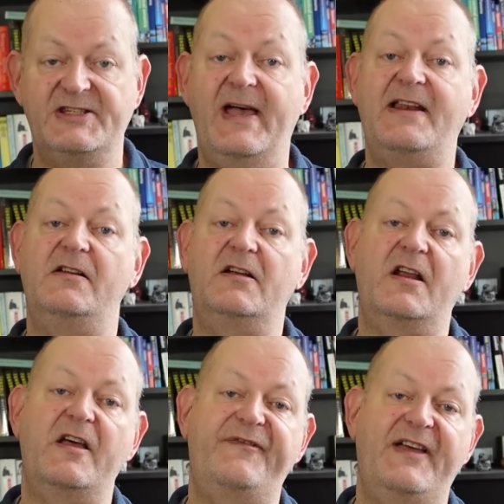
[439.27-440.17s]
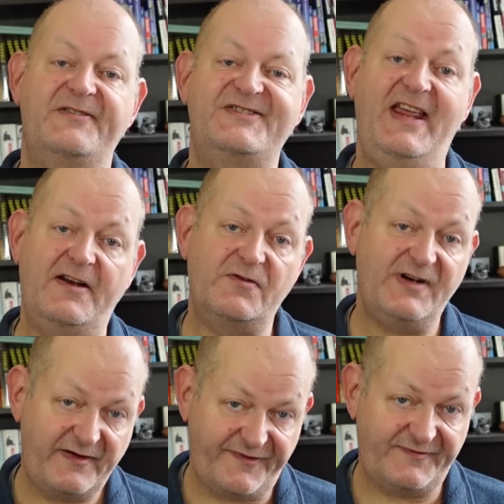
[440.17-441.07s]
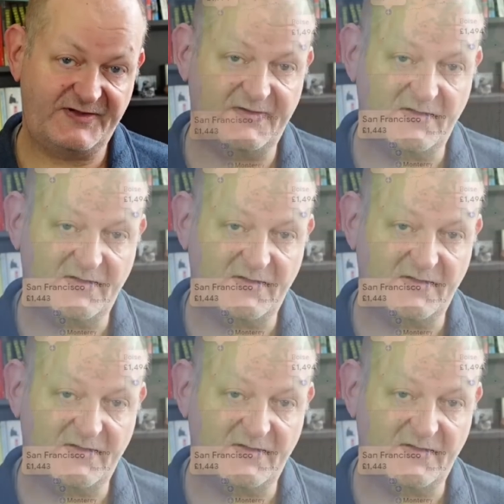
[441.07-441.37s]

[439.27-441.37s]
So I had a look and I found Tenerife to